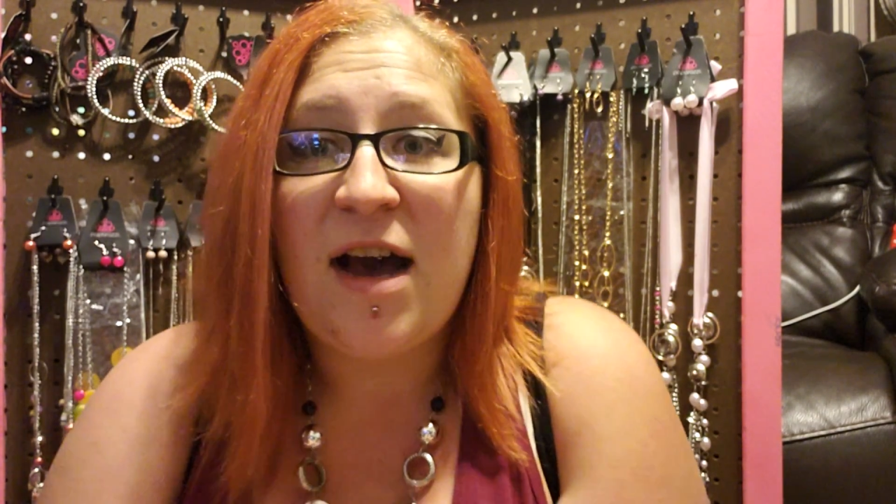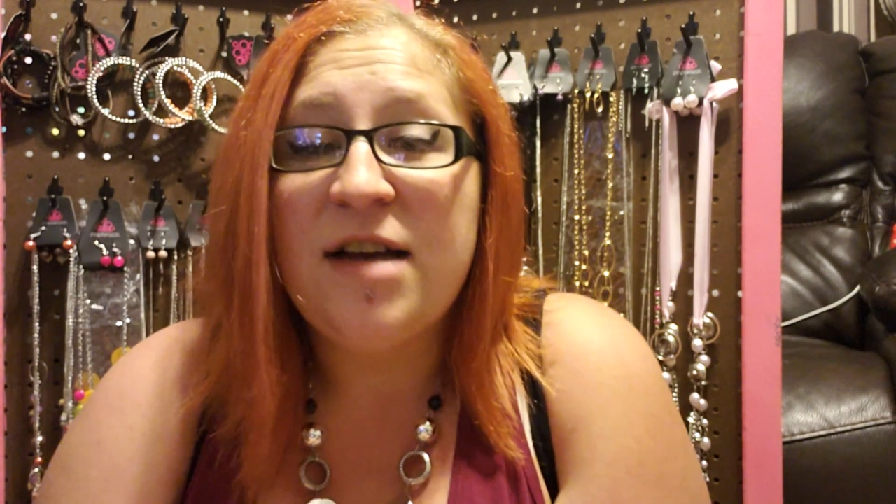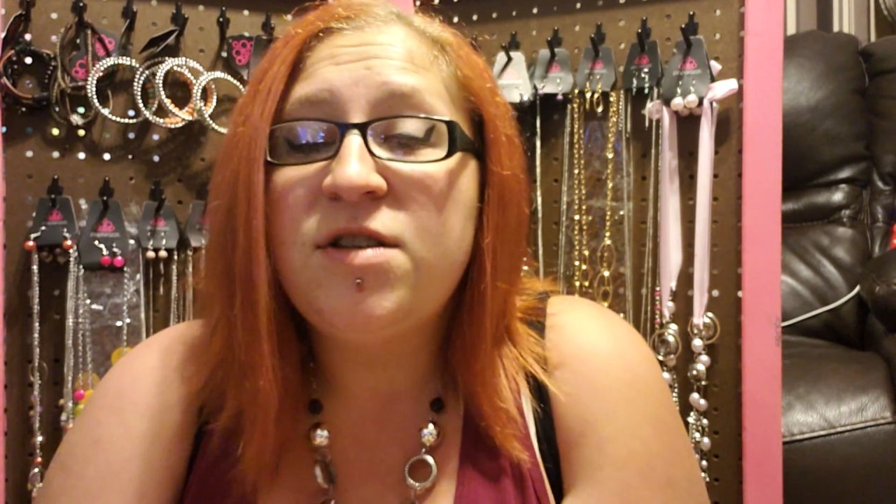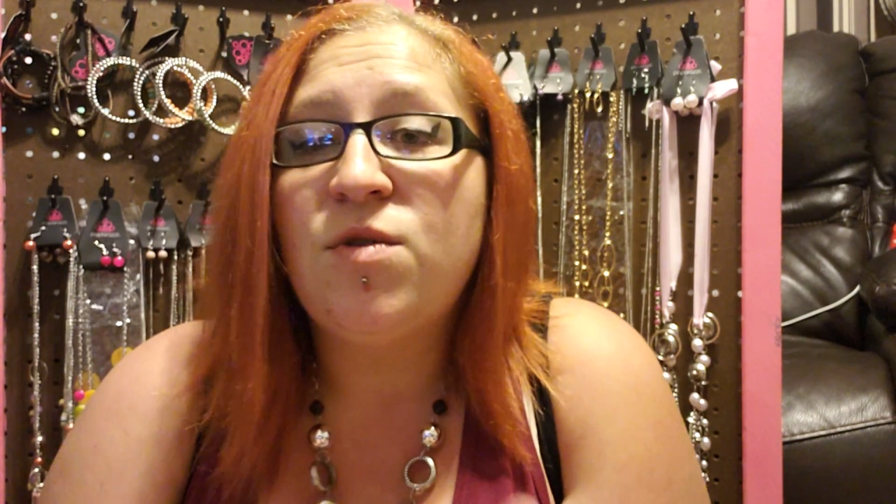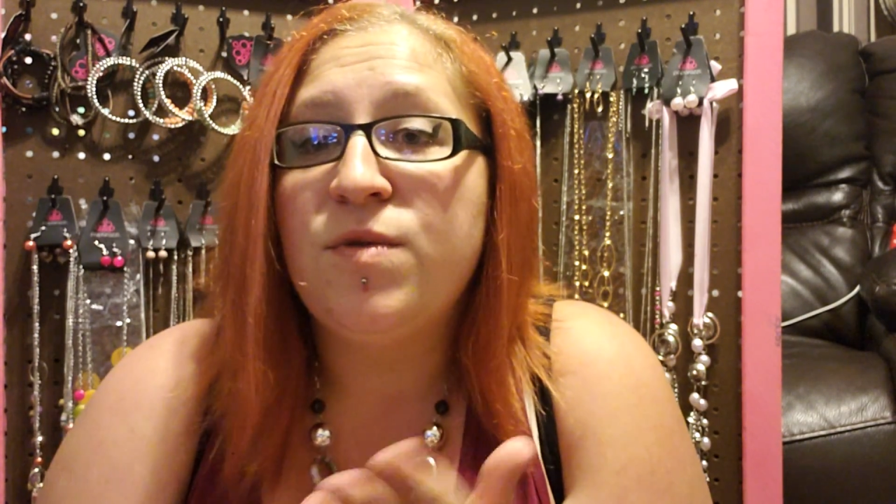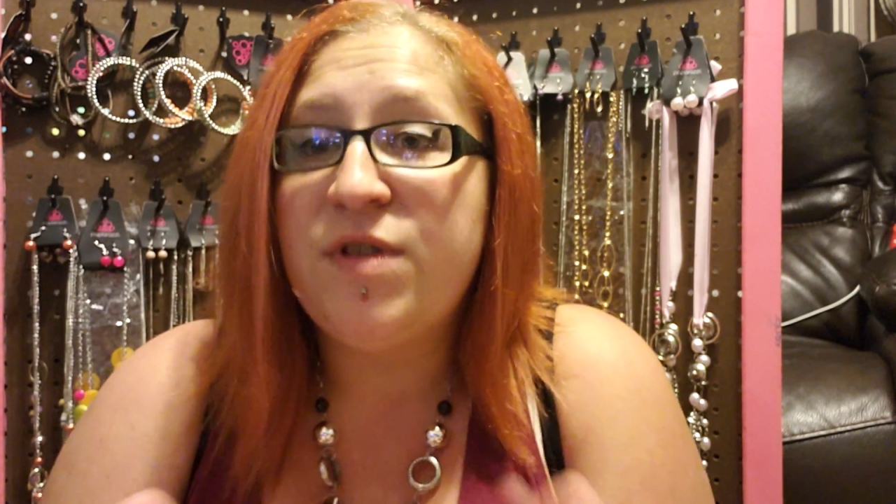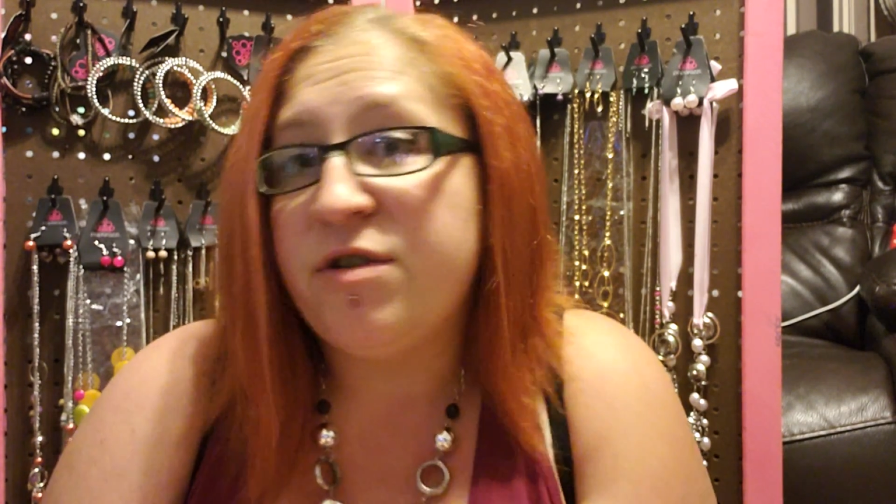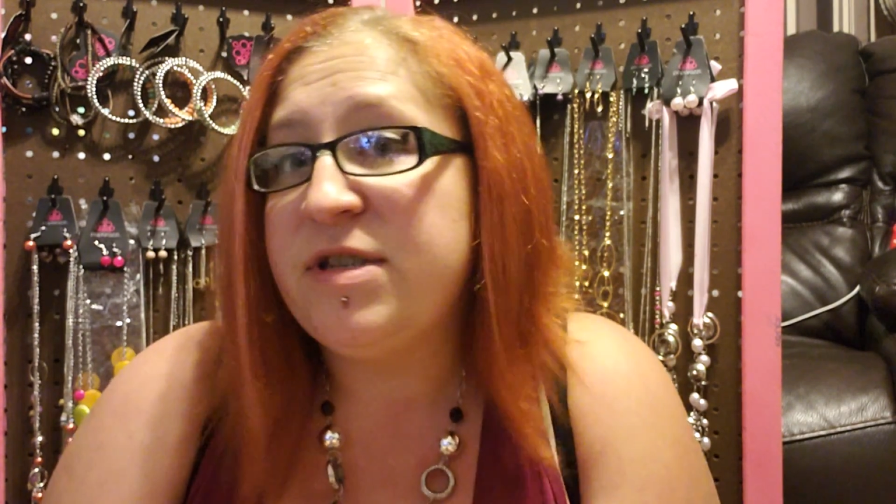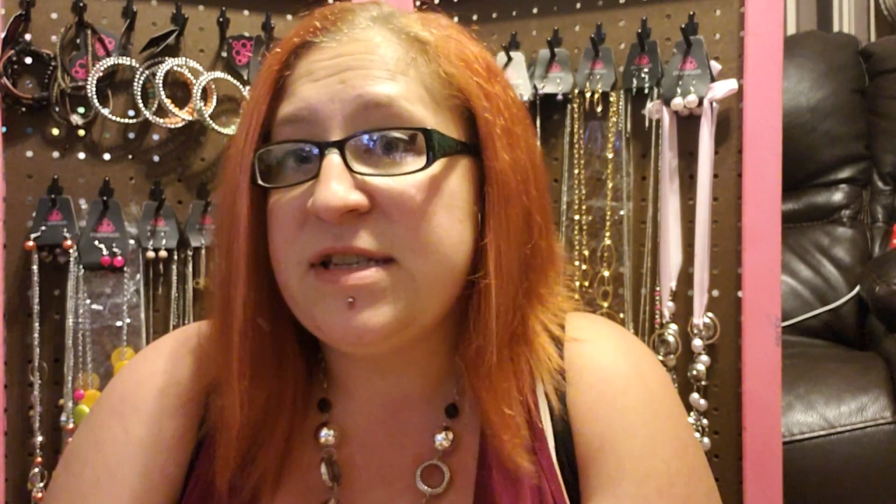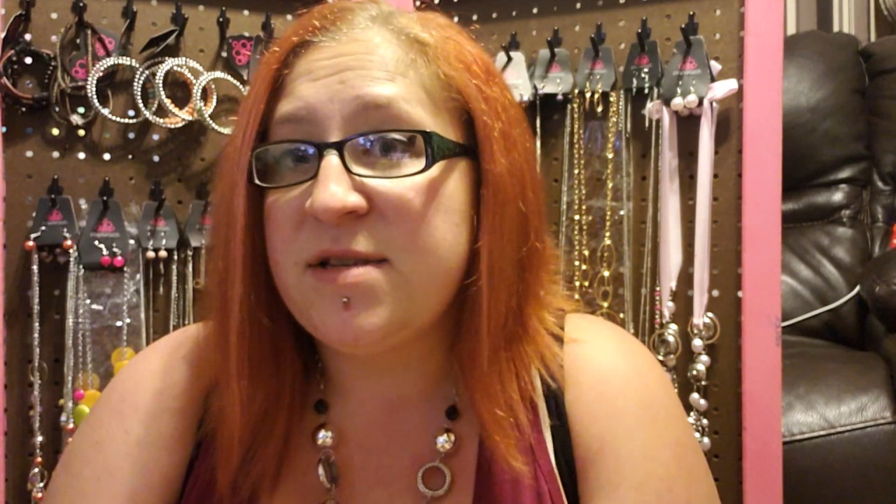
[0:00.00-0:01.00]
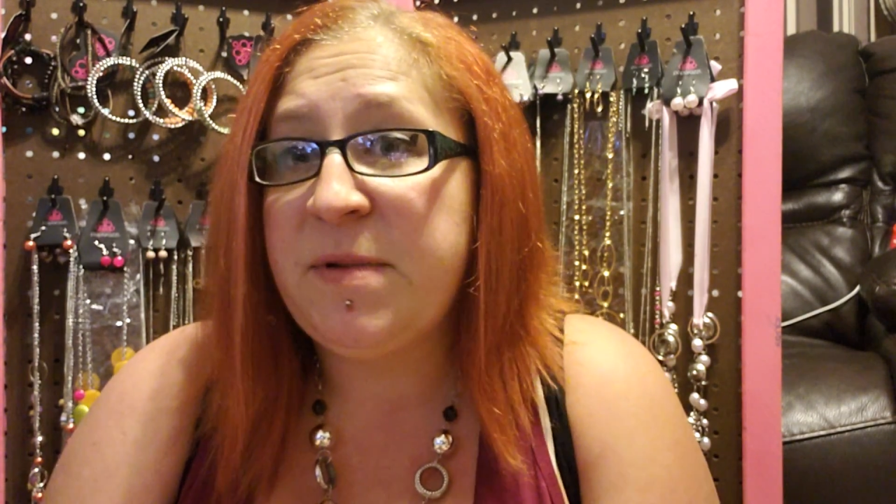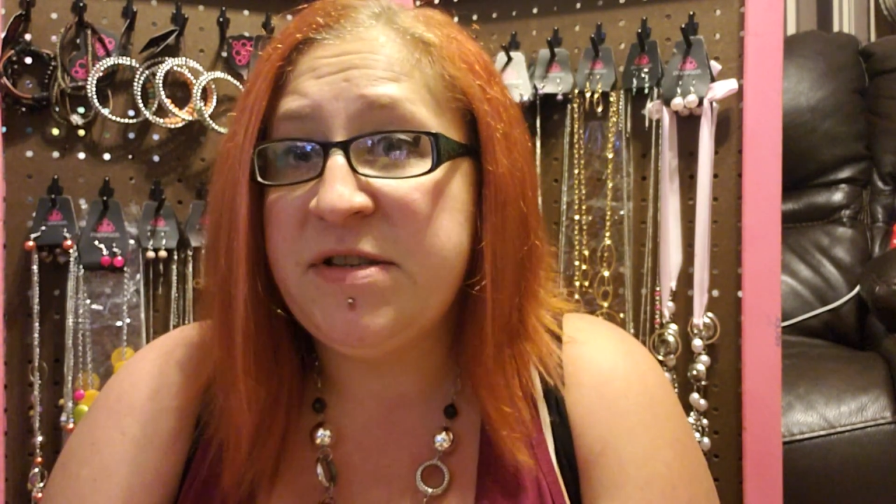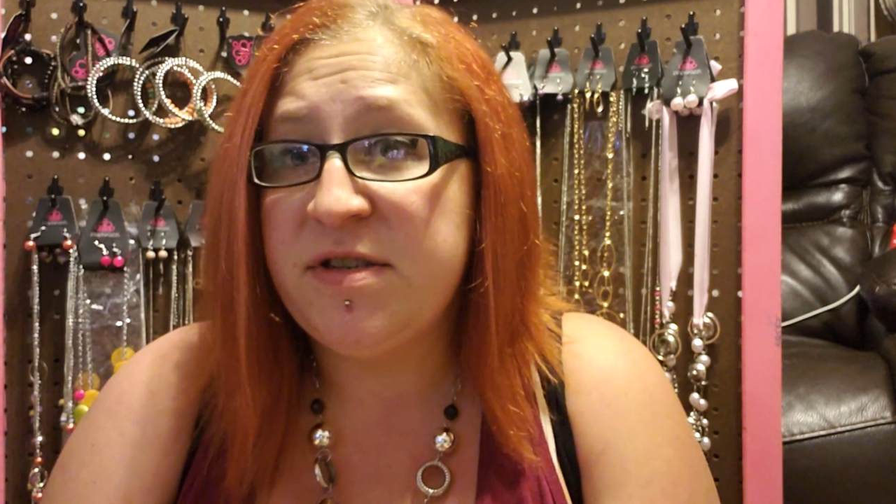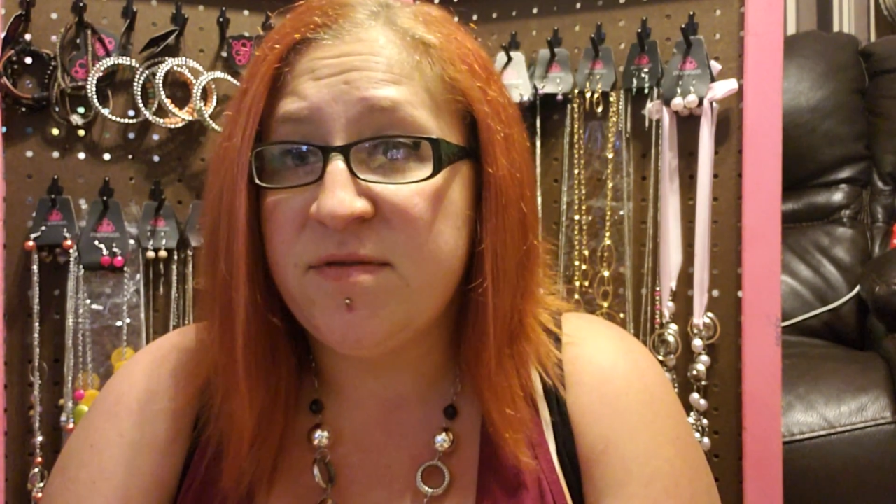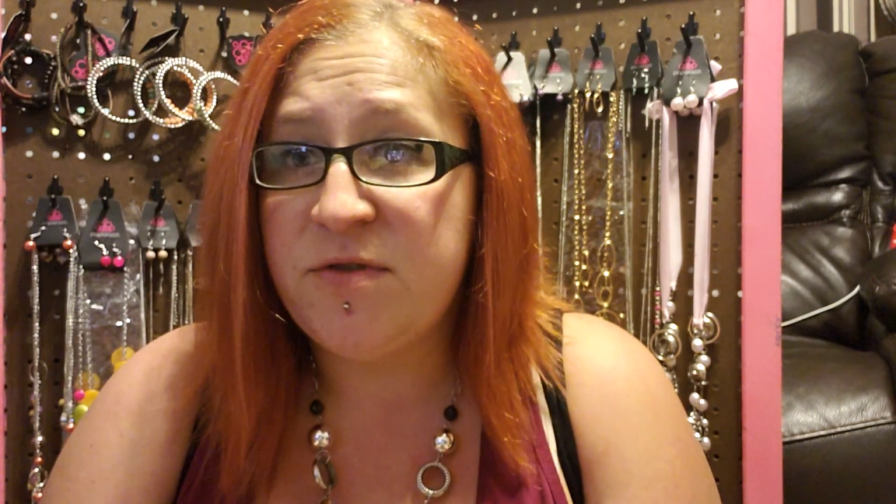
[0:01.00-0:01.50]
I sold 36
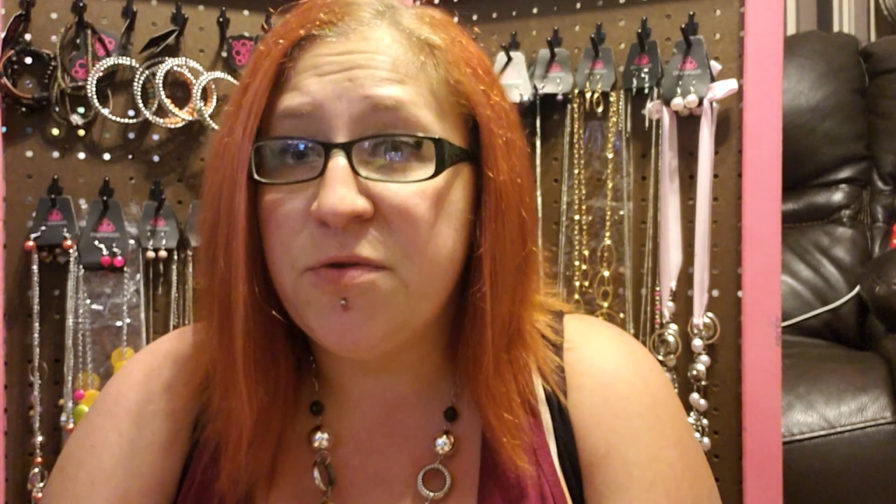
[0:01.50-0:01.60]
pieces of